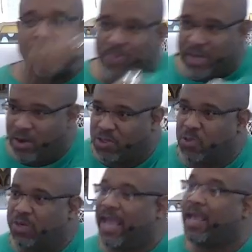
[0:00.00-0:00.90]
those two
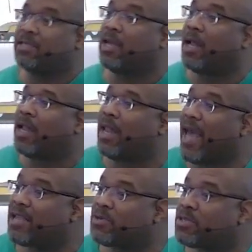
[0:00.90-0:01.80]
days,
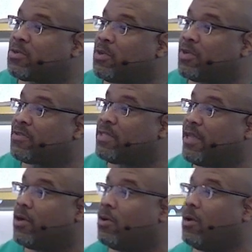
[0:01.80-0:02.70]
Lazarus would have
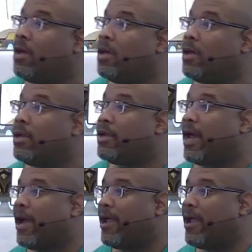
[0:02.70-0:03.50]
still died.